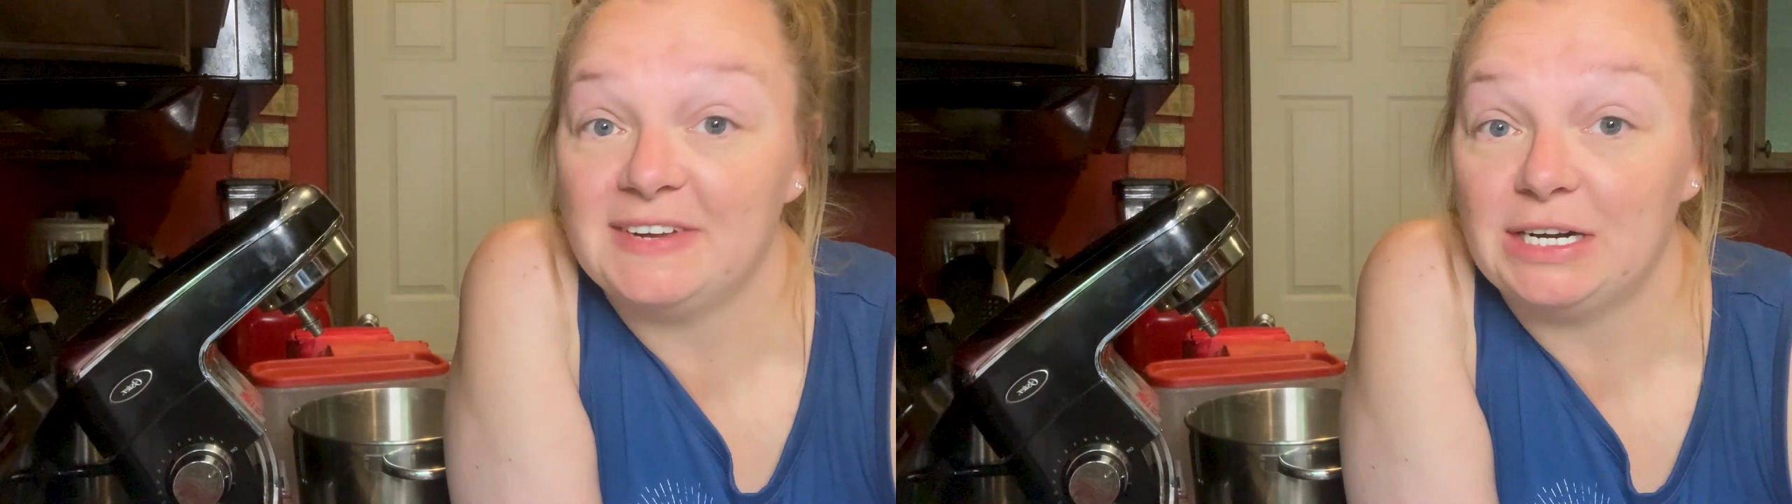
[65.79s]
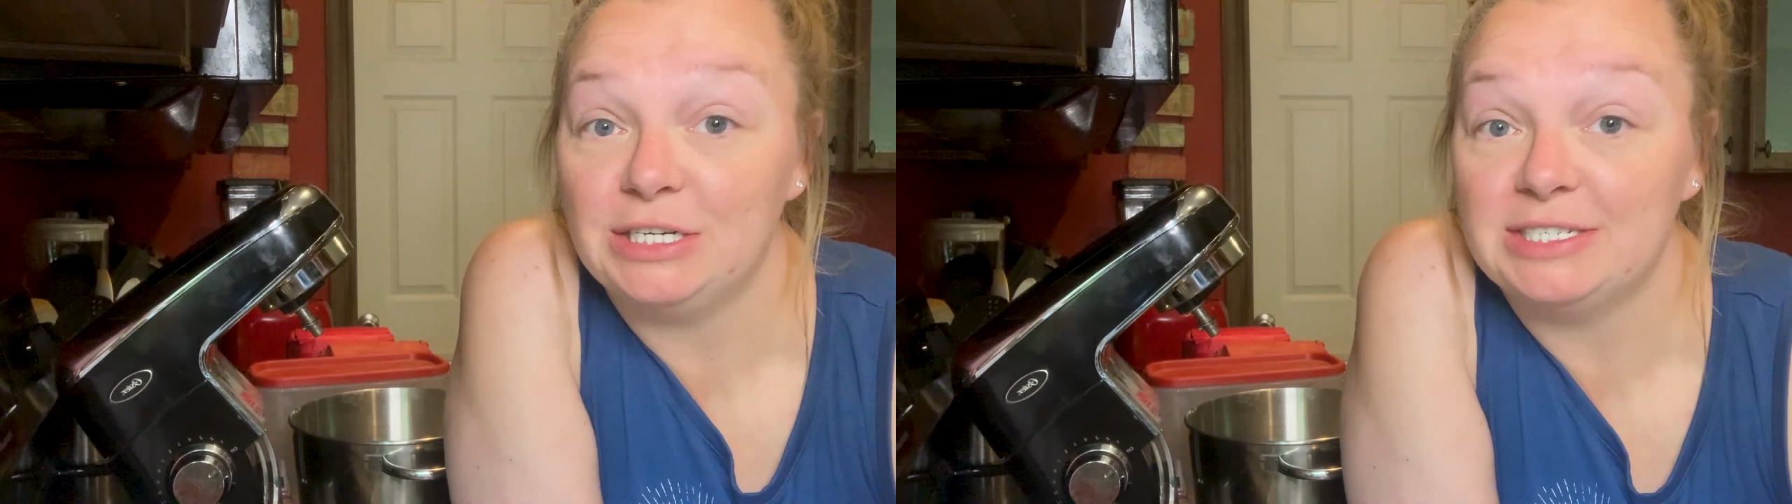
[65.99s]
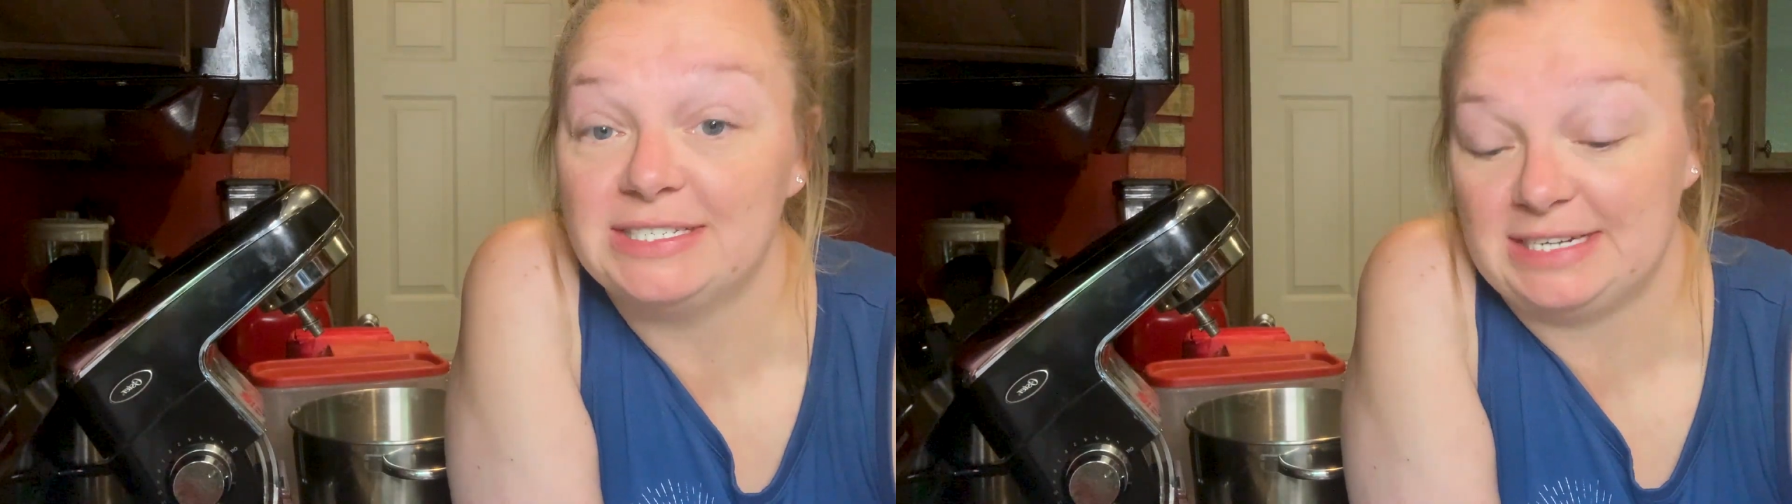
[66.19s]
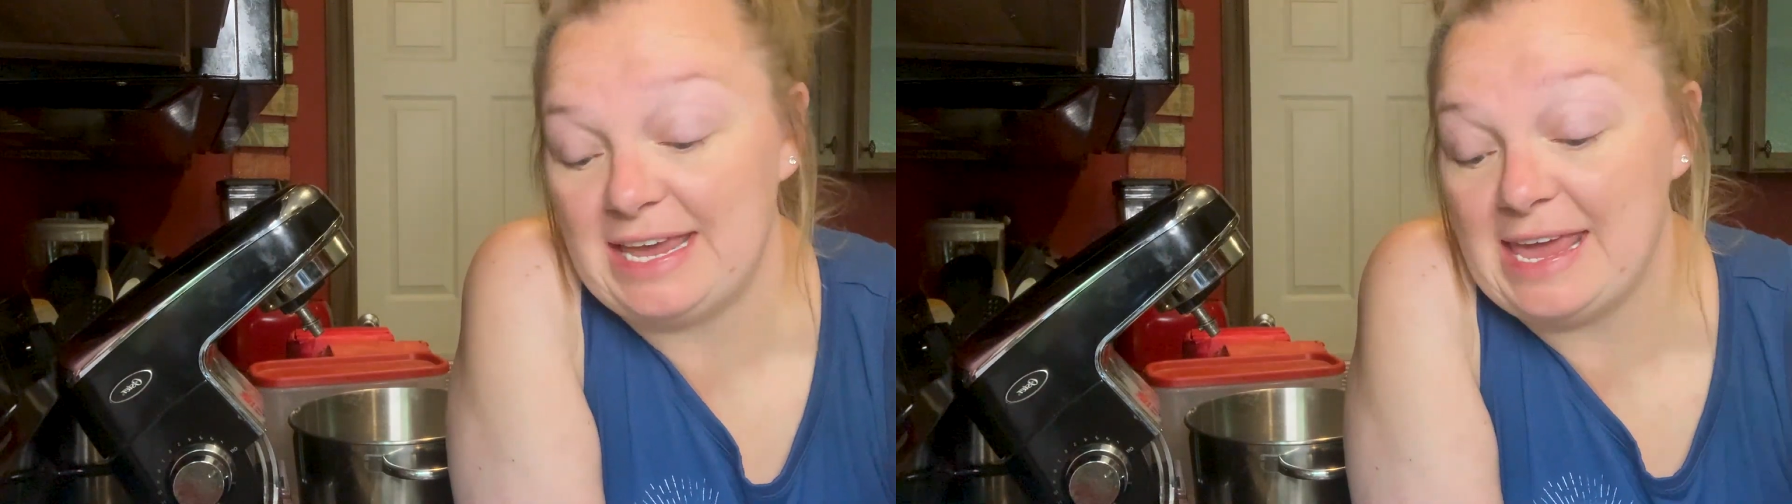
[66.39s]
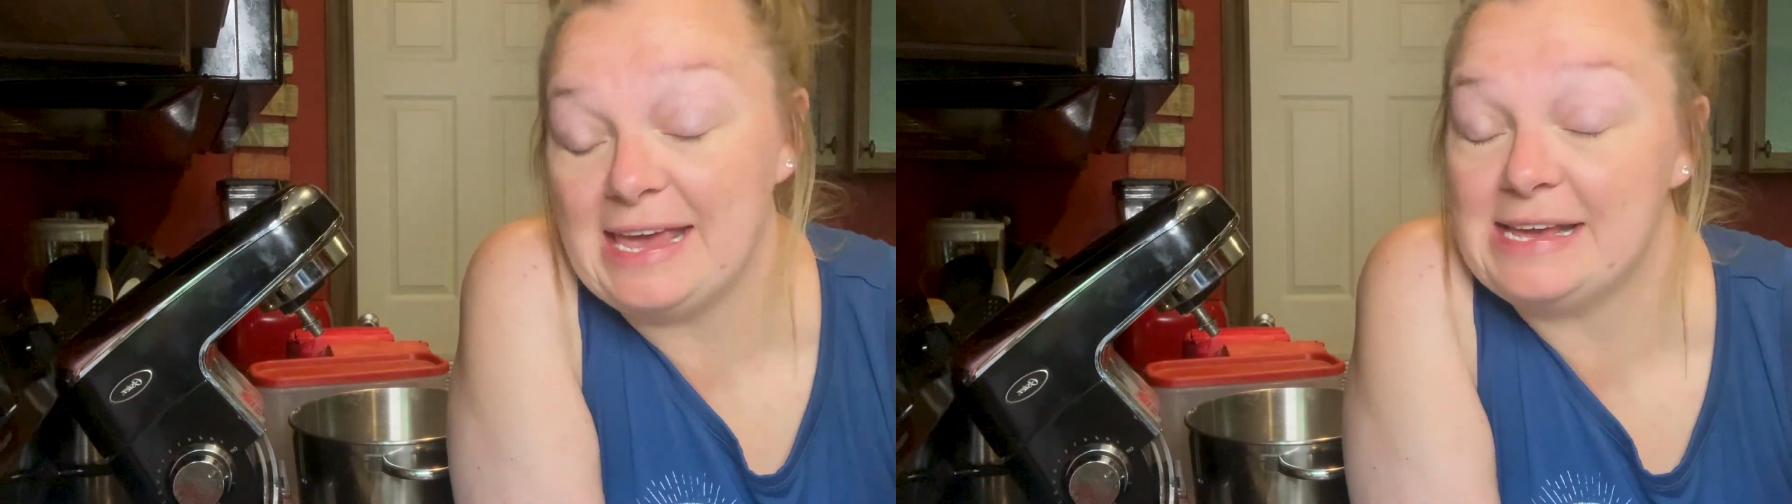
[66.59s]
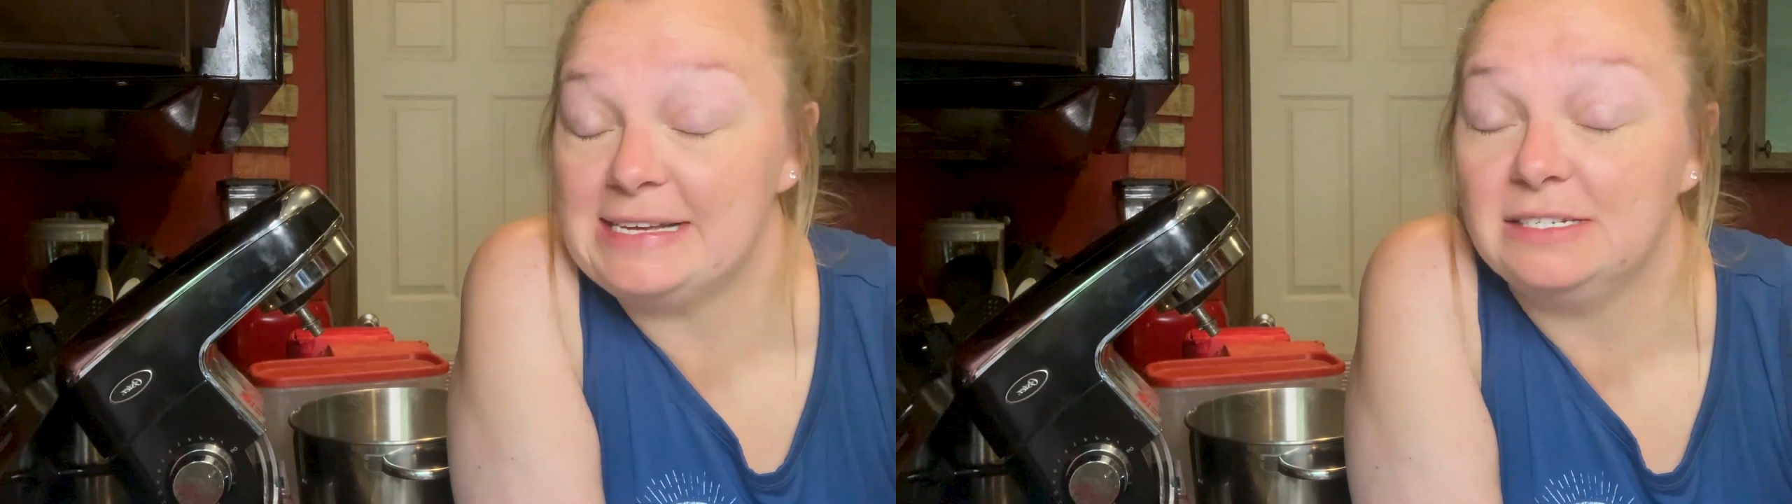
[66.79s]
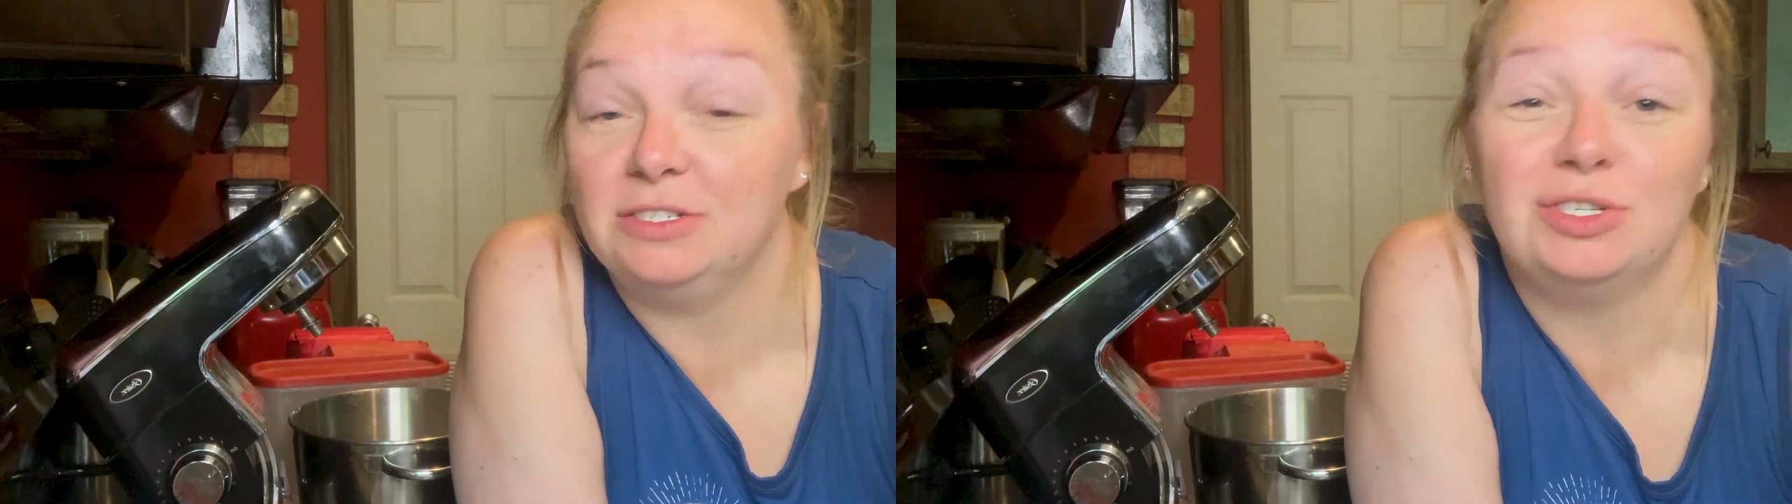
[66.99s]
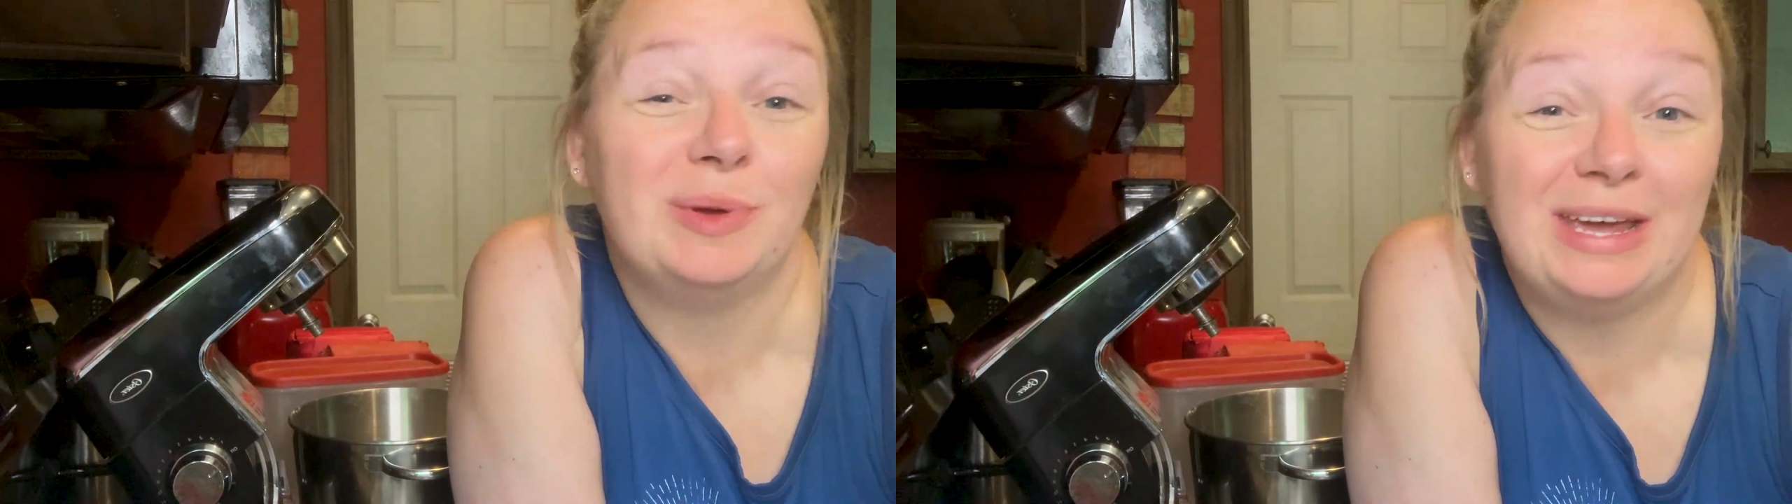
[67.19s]
first
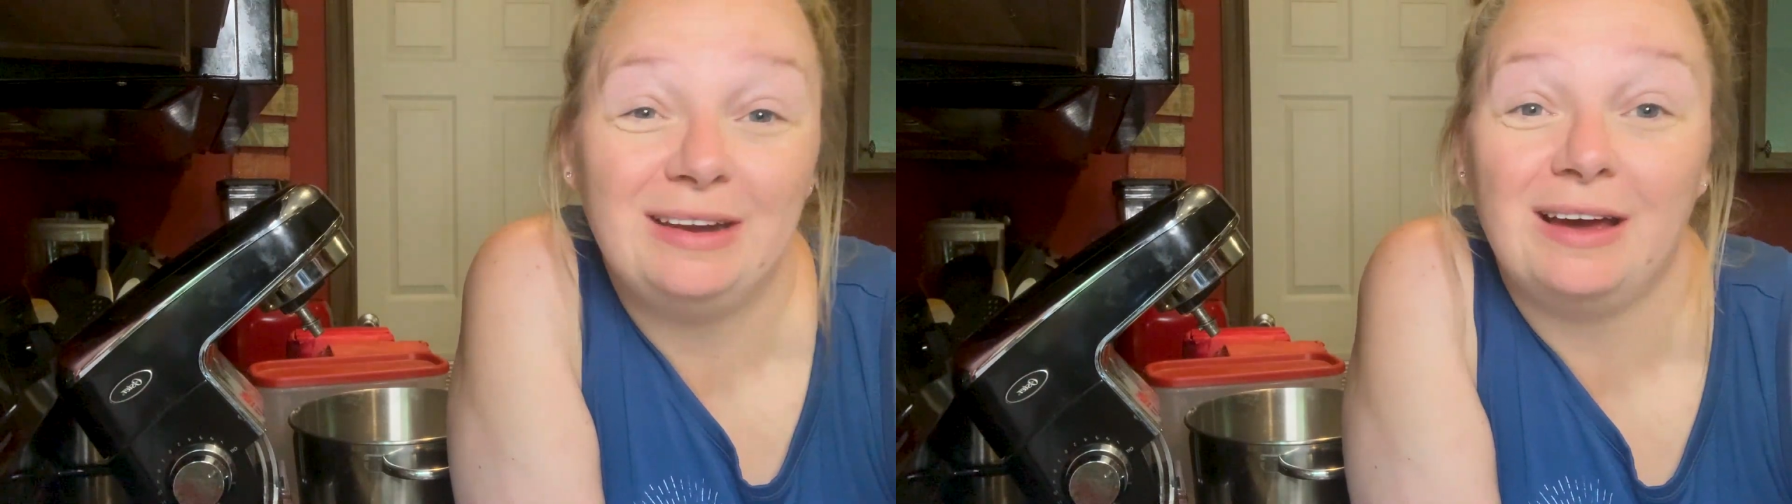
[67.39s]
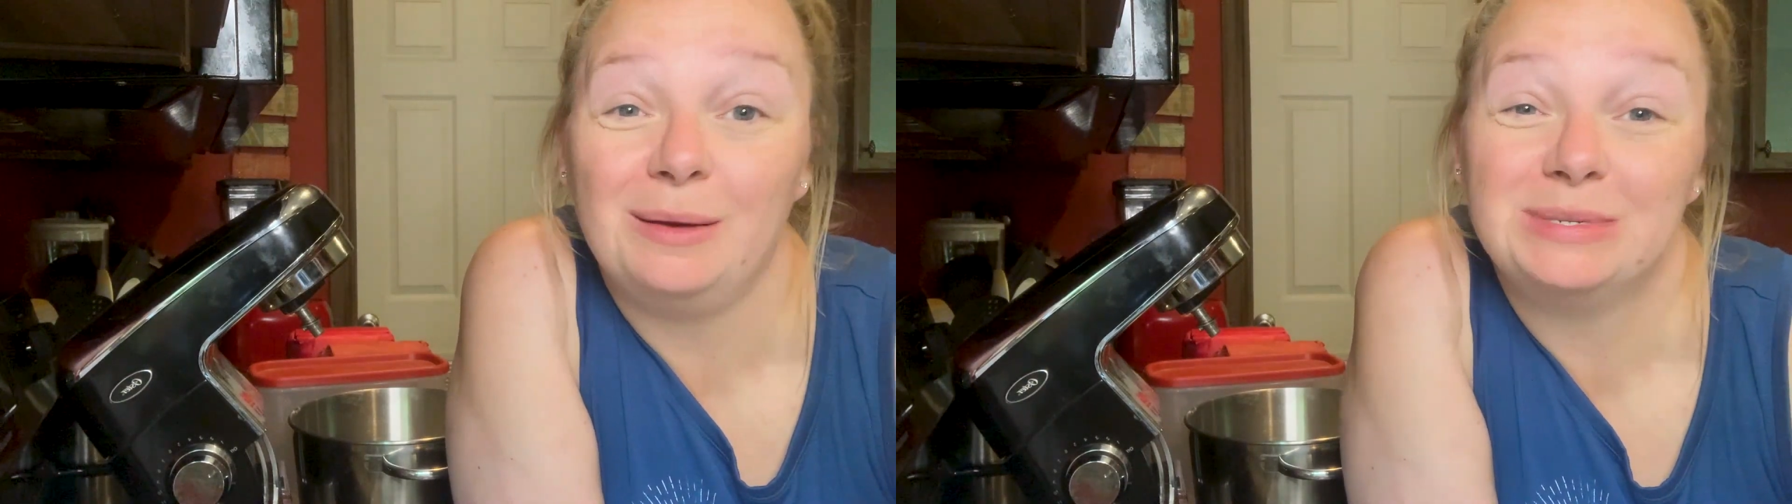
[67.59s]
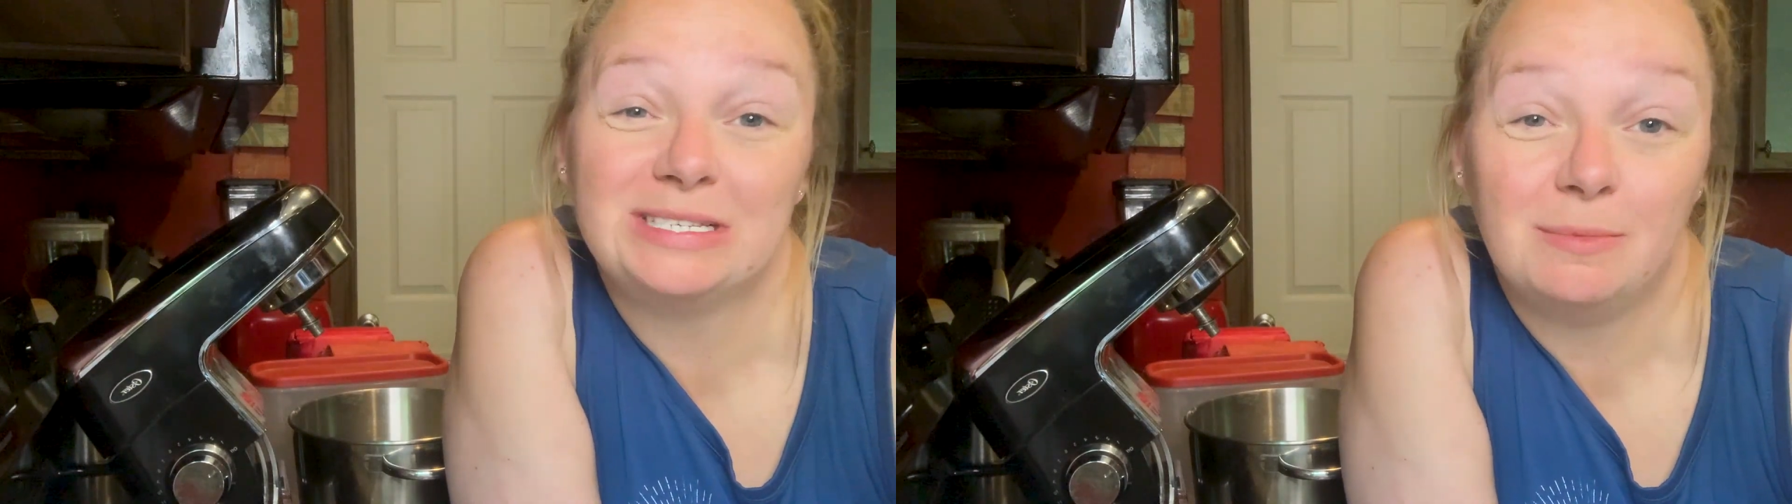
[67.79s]
is you heat up